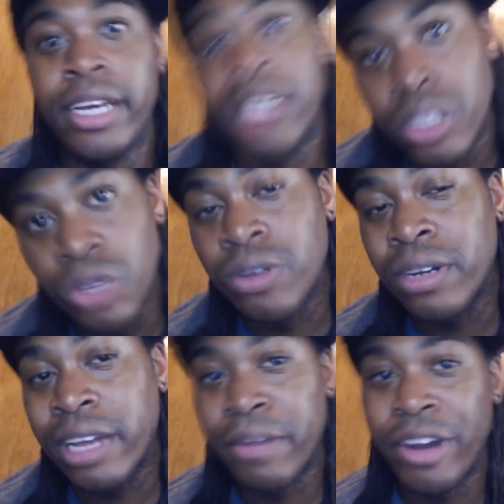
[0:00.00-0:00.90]
that I do
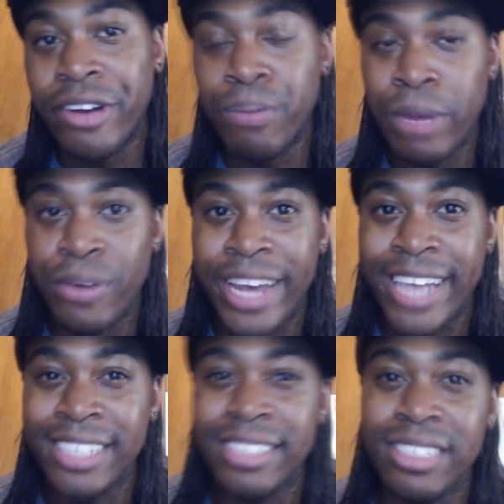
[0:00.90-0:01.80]
and like my my
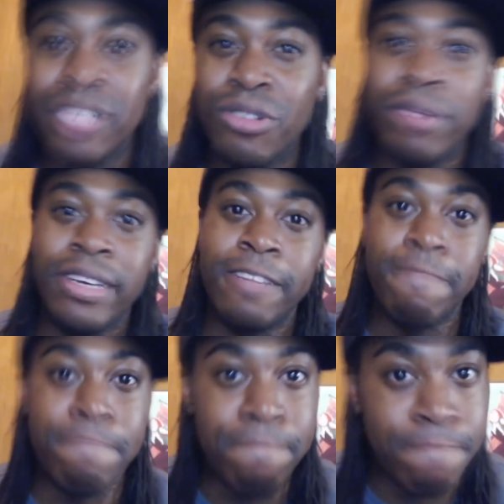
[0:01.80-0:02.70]
reactions. So I mean,
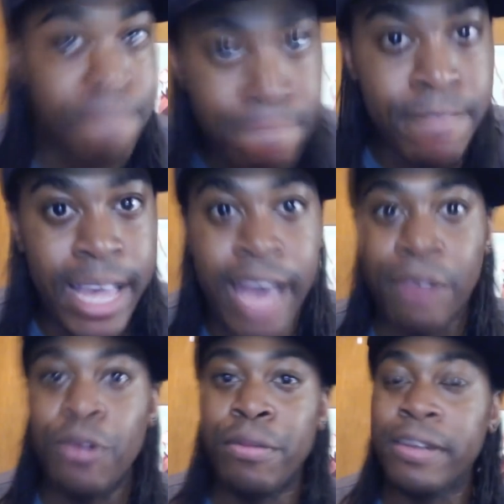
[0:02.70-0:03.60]
I
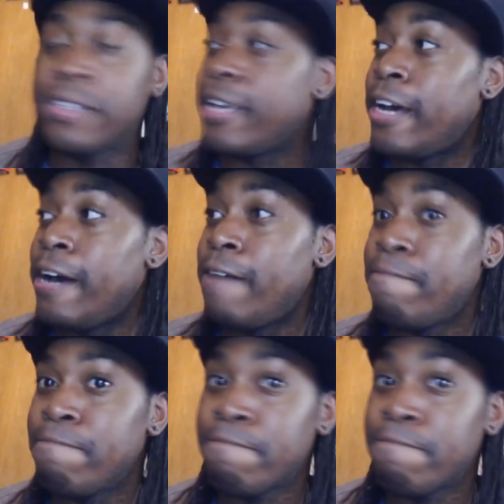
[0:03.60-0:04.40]
don't know, but uh,